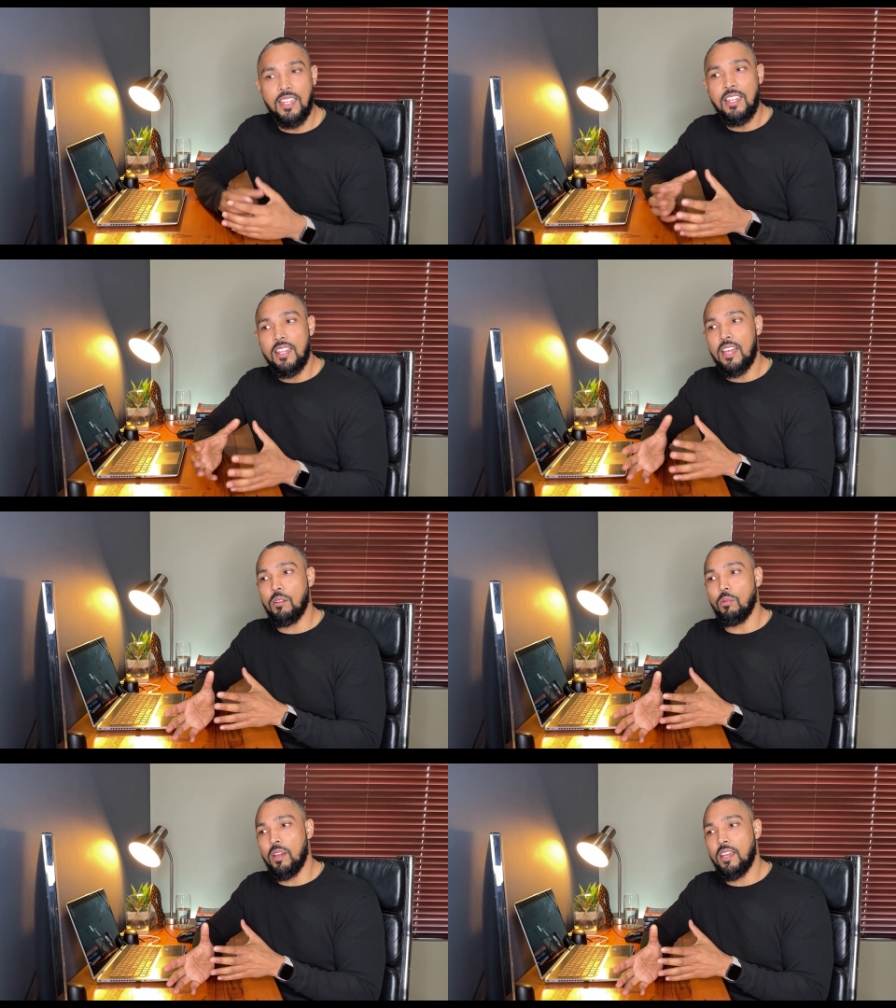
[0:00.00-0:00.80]
in that
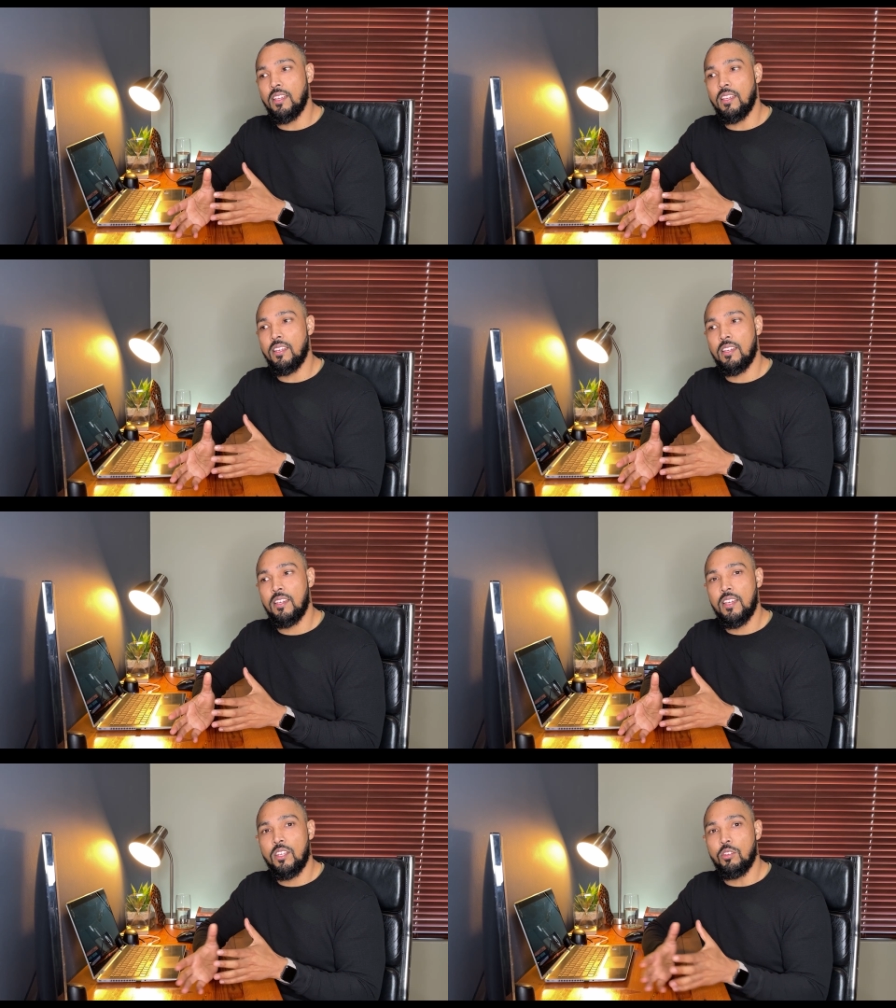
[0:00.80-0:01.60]
way
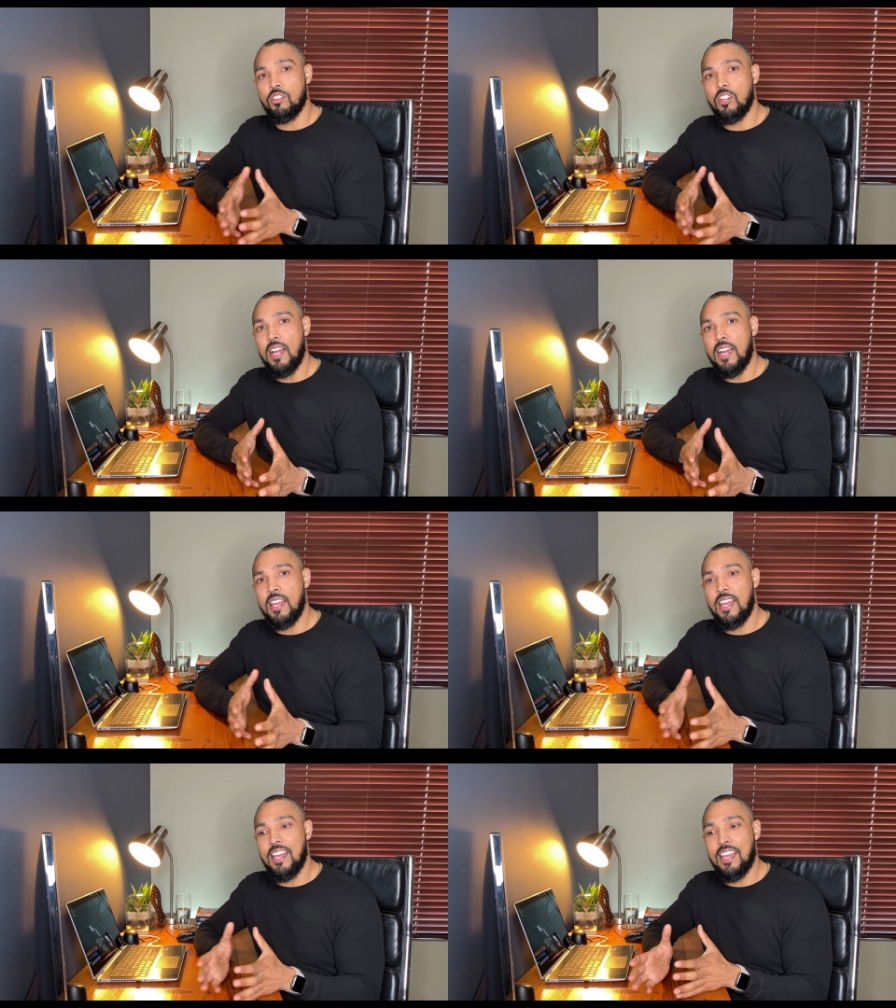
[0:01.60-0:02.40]
you try
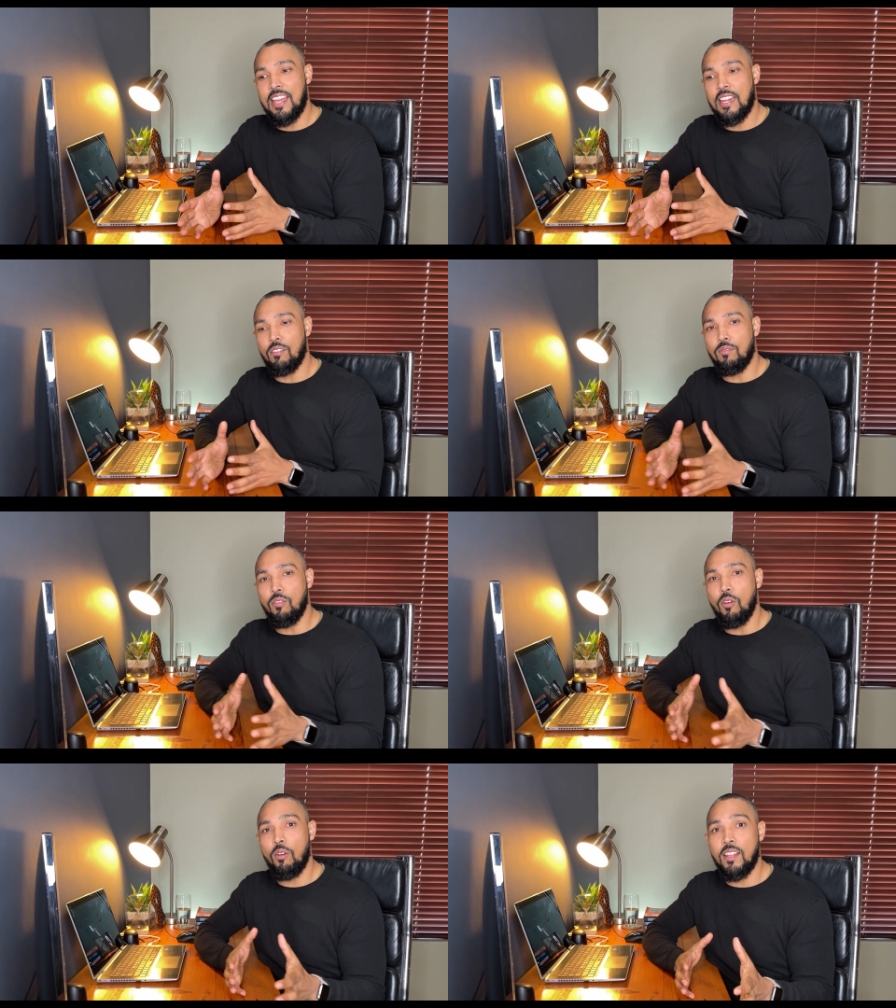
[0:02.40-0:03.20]
and
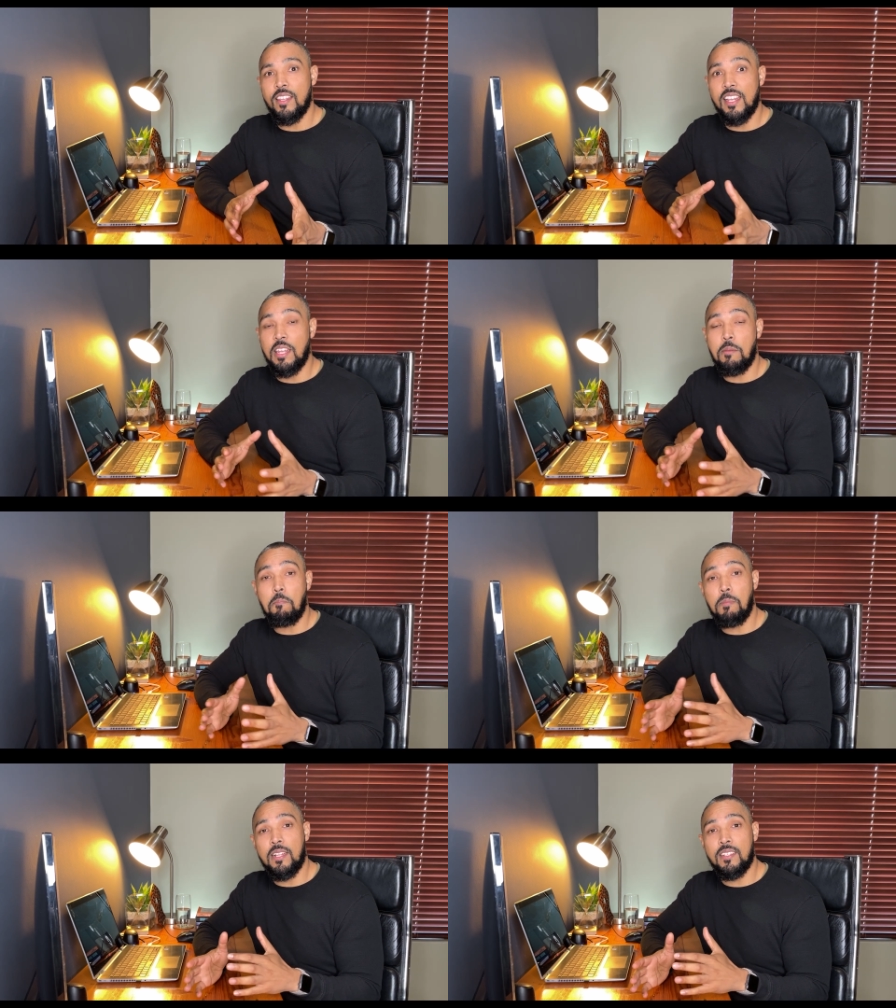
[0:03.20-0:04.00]
avoid that
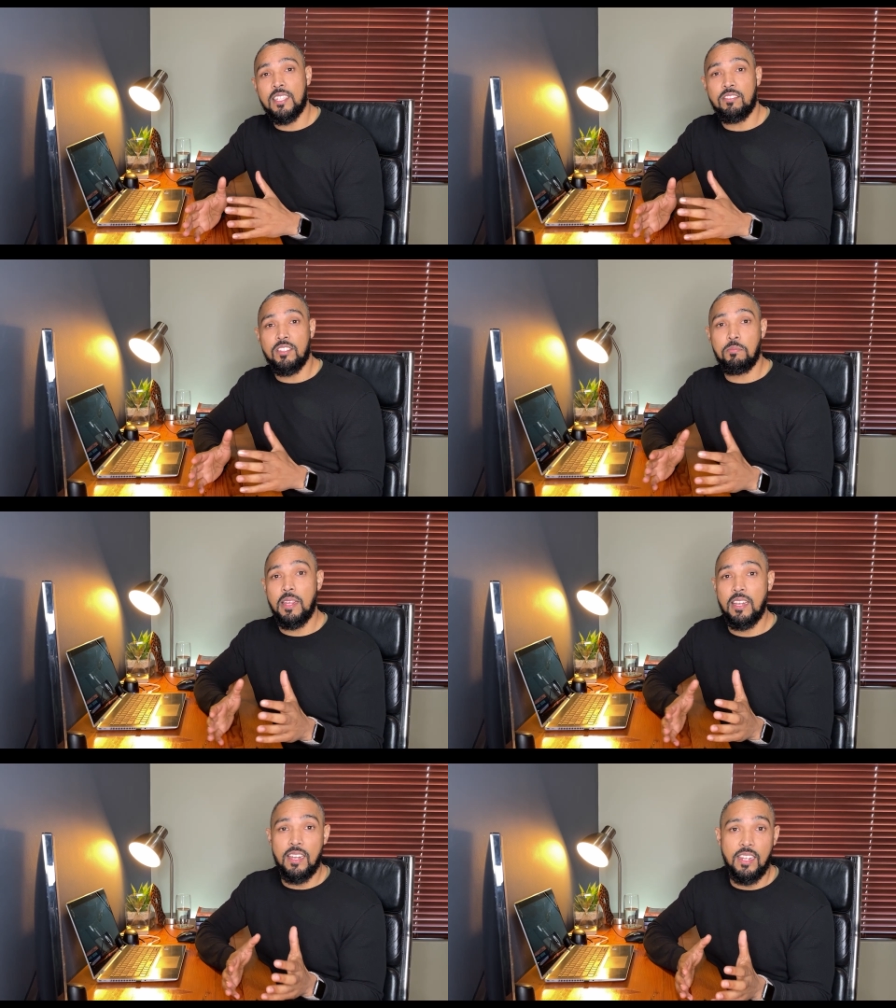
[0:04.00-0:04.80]
impulsive
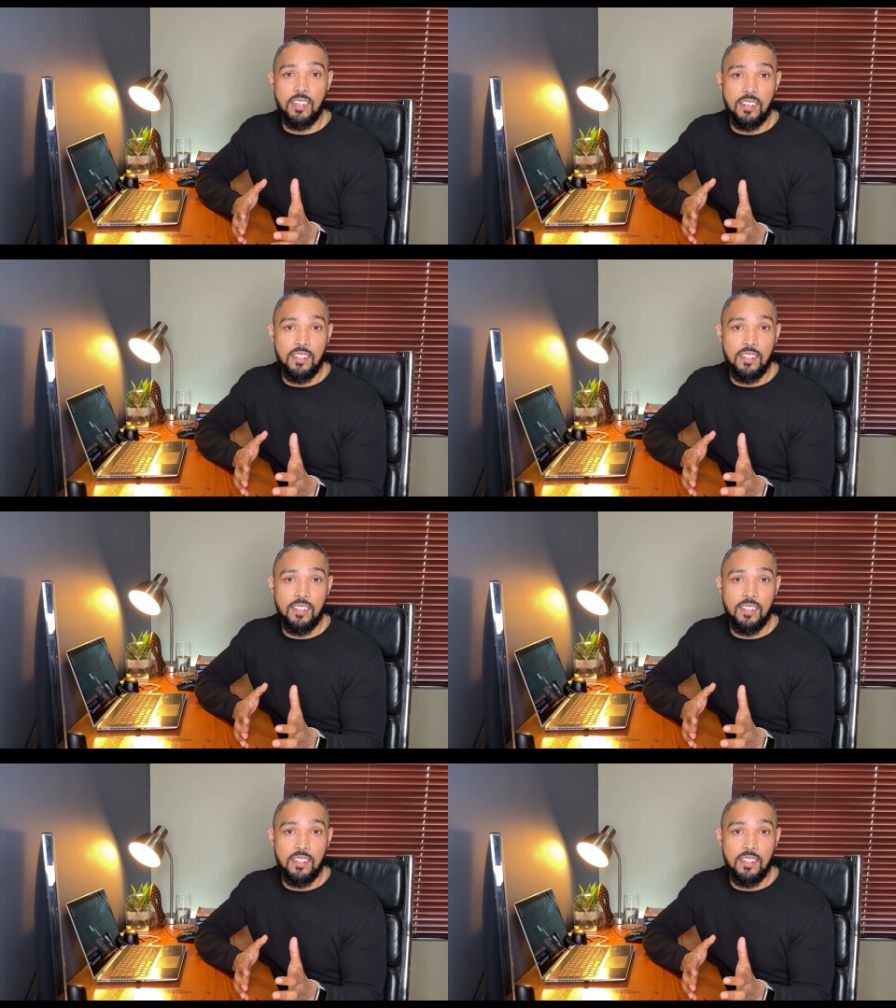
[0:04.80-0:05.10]
spending